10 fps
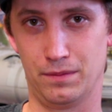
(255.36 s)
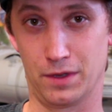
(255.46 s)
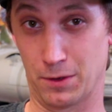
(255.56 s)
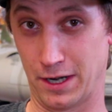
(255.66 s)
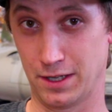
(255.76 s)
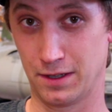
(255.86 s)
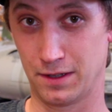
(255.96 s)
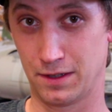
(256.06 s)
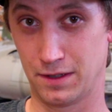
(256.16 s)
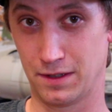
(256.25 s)
You ready?
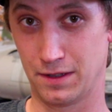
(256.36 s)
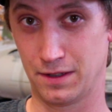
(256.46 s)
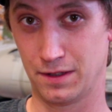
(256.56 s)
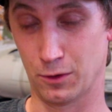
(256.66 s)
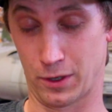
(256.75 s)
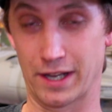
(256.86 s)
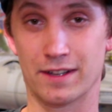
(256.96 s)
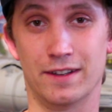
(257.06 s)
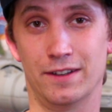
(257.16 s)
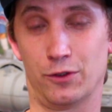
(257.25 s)
Okay.
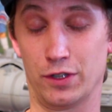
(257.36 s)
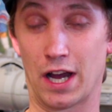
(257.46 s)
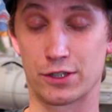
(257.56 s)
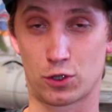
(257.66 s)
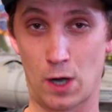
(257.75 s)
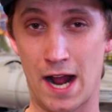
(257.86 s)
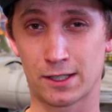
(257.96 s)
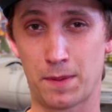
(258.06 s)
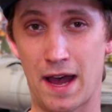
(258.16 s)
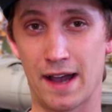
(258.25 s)
So you got
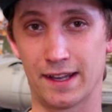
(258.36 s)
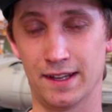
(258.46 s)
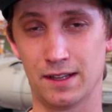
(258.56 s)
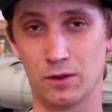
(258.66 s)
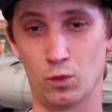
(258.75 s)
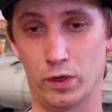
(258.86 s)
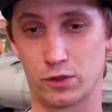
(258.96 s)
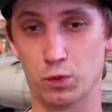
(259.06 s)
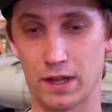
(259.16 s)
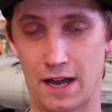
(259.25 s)
tracked packet,
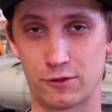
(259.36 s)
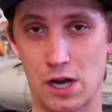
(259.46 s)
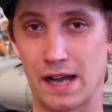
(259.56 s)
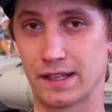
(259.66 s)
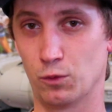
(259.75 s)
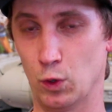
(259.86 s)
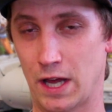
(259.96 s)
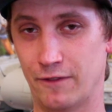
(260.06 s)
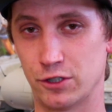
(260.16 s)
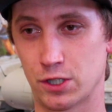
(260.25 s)
which will have tracking, will
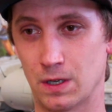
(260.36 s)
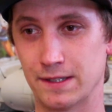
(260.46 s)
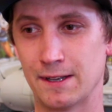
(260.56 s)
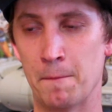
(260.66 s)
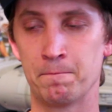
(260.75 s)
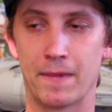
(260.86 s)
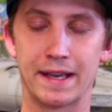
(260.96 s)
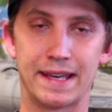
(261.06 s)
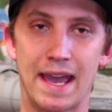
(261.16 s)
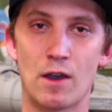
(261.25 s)
have insurance.
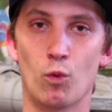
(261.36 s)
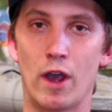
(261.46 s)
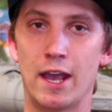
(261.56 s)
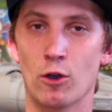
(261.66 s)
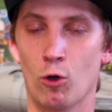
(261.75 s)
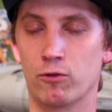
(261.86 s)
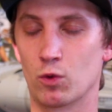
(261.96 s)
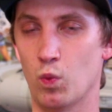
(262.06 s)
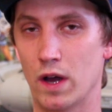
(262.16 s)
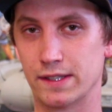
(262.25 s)
It can't weigh
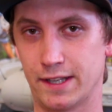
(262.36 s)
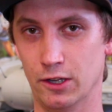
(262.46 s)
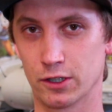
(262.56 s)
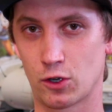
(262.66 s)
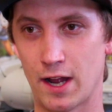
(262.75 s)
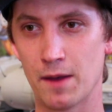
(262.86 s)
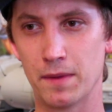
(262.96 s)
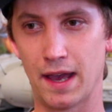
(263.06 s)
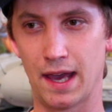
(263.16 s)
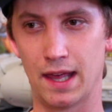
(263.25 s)
over 1
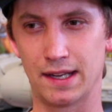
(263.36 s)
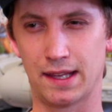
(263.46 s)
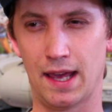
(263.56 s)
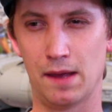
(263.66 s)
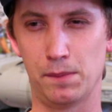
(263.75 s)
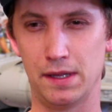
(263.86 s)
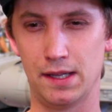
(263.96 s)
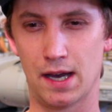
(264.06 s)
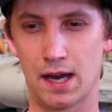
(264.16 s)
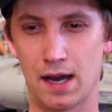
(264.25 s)
kilogram, and it can't
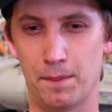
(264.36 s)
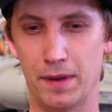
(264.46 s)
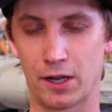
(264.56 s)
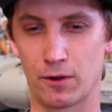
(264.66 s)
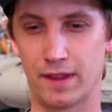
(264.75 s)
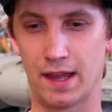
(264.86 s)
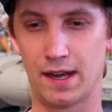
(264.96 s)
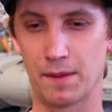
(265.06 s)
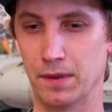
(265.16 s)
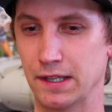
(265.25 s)
be bigger
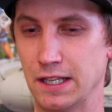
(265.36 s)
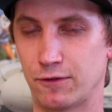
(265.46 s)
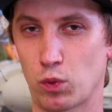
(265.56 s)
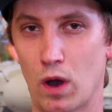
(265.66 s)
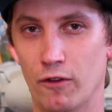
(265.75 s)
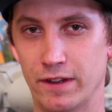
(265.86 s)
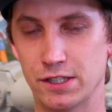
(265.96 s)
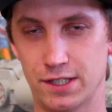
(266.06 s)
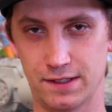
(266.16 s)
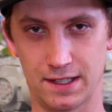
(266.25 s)
than, I believe, 12
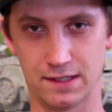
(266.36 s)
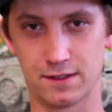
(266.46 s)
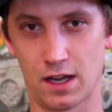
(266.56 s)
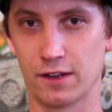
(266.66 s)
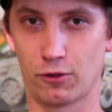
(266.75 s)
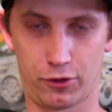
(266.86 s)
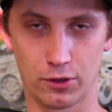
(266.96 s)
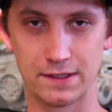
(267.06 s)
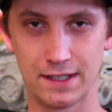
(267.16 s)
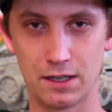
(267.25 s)
inches in size or
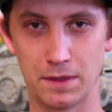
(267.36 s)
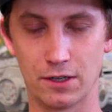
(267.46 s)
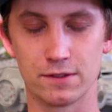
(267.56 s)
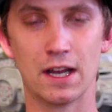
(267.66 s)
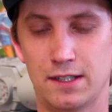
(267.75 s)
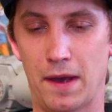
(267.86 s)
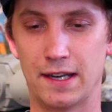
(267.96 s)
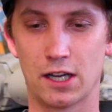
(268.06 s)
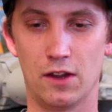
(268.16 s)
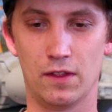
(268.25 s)
30 centimeters.
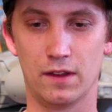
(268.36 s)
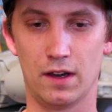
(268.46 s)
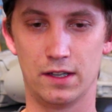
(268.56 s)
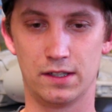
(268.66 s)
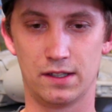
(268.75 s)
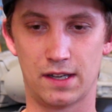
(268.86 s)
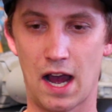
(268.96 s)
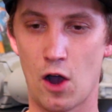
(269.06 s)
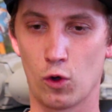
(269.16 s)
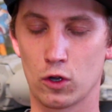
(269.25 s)
Depending on
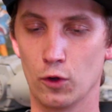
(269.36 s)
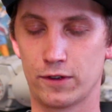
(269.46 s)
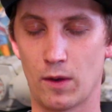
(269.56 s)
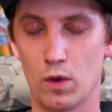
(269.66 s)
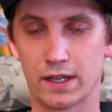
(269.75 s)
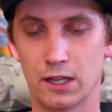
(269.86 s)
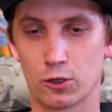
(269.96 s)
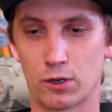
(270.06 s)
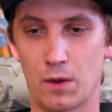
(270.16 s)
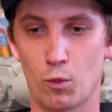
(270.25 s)
how close to that 1
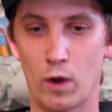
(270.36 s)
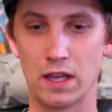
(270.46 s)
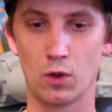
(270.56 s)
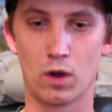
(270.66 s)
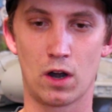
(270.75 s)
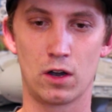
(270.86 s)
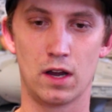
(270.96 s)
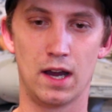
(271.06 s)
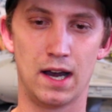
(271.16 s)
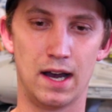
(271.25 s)
kilogram weight you
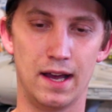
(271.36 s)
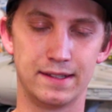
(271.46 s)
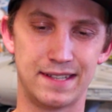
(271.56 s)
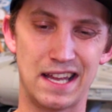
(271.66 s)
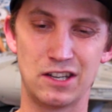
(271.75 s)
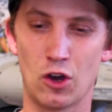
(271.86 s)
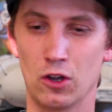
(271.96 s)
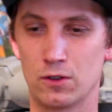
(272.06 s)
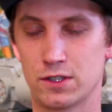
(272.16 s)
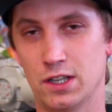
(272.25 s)
are,
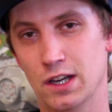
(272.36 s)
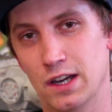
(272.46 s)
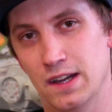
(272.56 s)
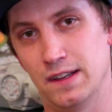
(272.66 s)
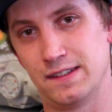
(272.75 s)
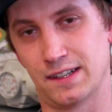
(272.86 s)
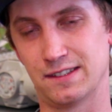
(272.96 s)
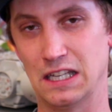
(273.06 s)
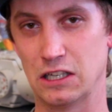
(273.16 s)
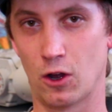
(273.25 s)
$10 to
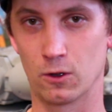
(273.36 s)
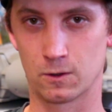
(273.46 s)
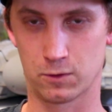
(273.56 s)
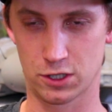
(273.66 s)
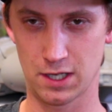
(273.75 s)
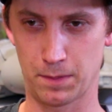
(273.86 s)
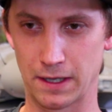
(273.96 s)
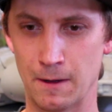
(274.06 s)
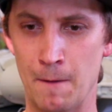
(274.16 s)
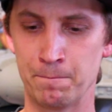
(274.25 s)
$16 for shipping.